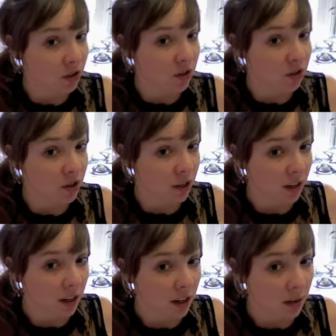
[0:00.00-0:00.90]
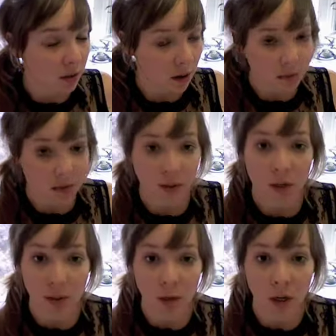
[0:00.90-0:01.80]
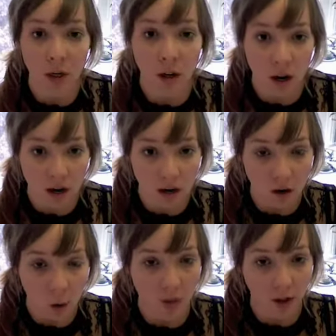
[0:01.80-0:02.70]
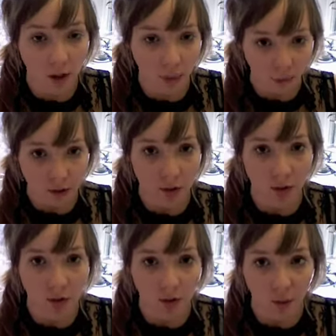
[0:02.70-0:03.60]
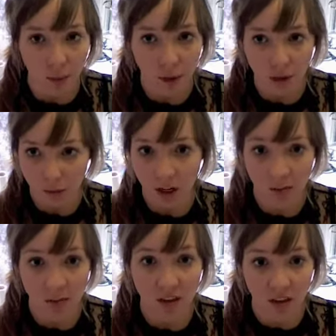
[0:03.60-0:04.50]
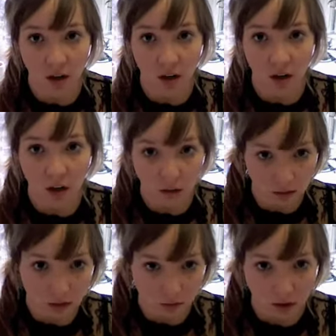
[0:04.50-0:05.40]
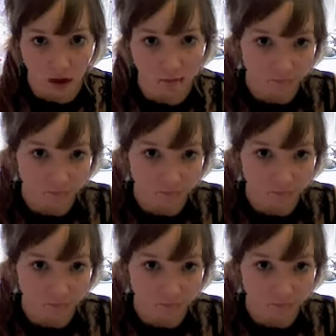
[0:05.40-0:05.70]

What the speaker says: We're just going to let it come to a simmer, and hopefully it'll reduce a little bit and become a thicker cream.